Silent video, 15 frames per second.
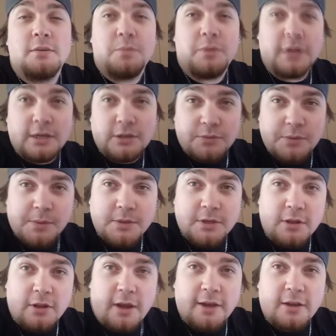Please remember to
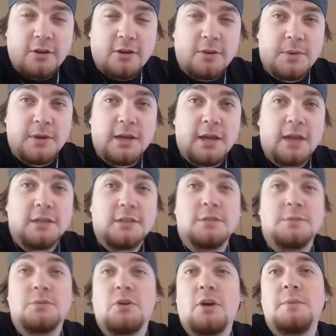like, comment, and
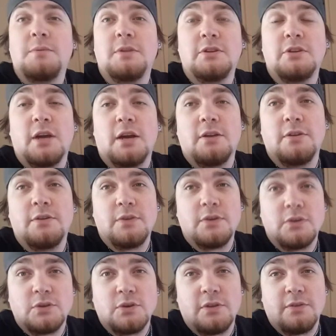subscribe to the channel if you
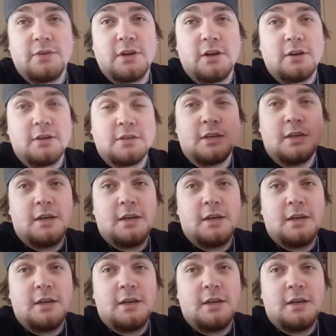enjoy the videos.